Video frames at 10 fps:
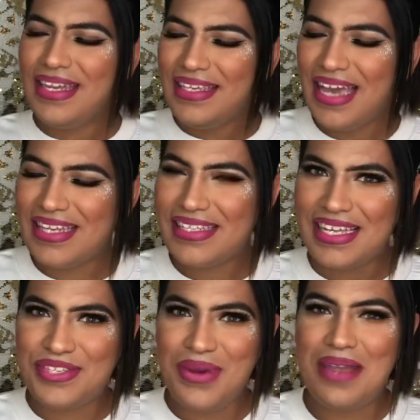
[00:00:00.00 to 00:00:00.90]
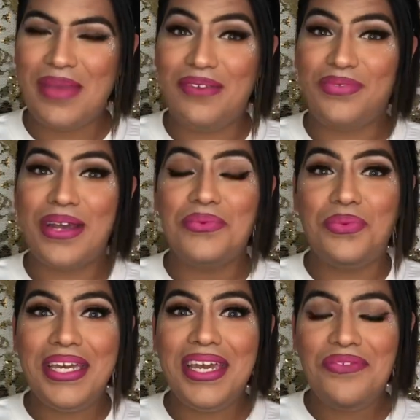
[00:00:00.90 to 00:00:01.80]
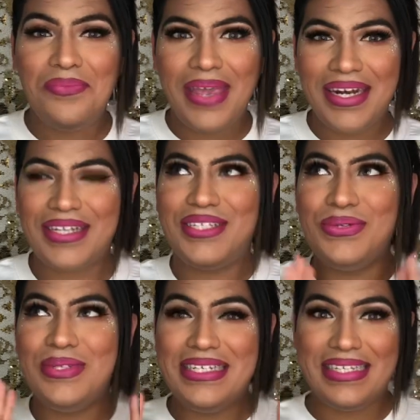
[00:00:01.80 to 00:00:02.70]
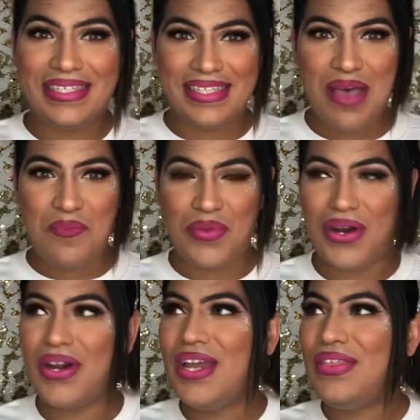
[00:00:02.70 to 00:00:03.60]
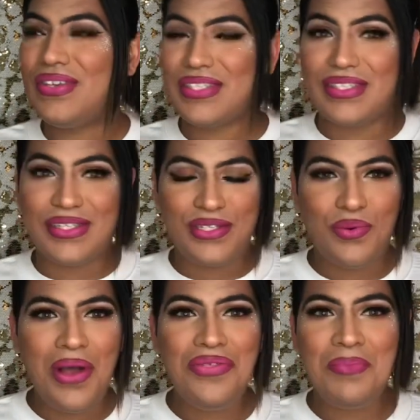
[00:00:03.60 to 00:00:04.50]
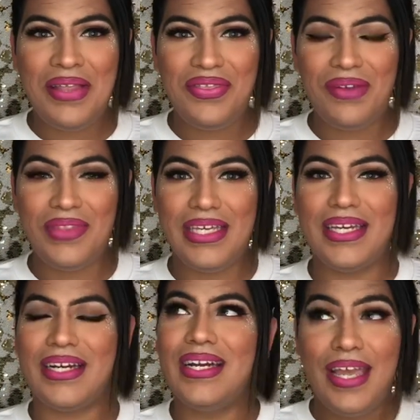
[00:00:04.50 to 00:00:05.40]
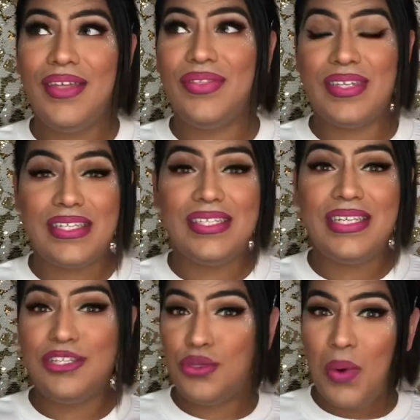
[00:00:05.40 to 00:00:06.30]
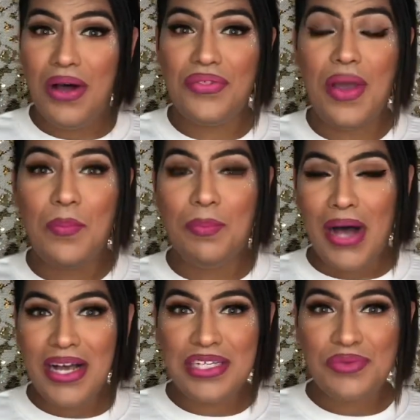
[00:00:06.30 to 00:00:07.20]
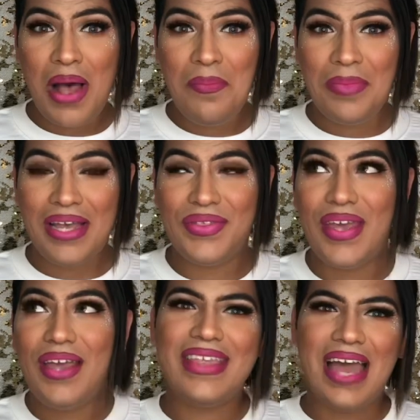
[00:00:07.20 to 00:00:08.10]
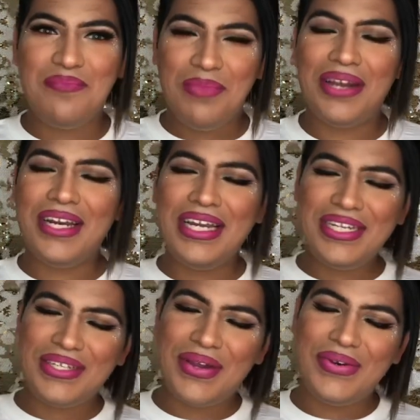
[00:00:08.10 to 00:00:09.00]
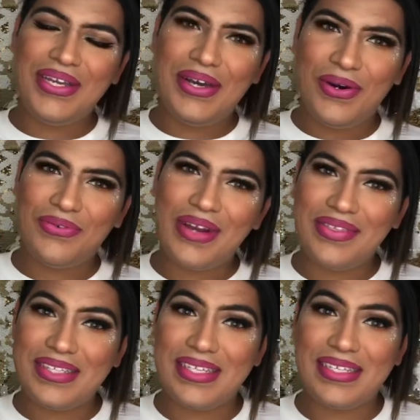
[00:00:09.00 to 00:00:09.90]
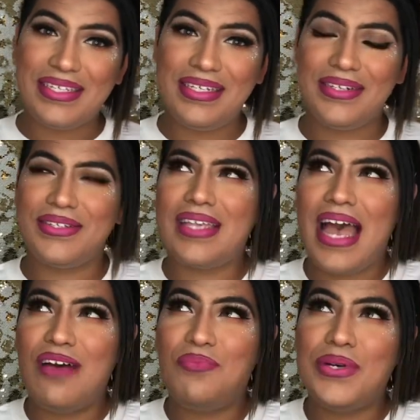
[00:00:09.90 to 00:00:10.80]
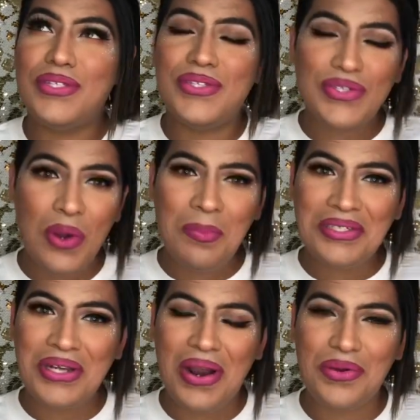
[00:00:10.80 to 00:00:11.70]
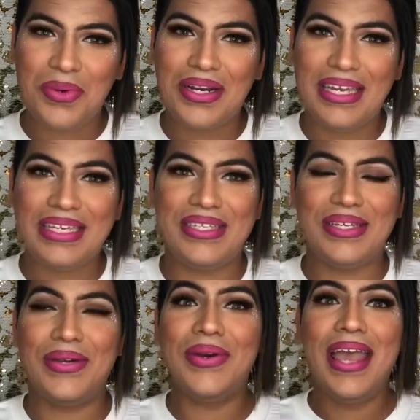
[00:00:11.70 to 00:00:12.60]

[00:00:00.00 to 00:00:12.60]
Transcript: Yes, that's right, my friend. We have made it to December. This is the 12th month of the year. This is the 12th box swap month that Mary and Tony over at the SisketEars have put so much hard work into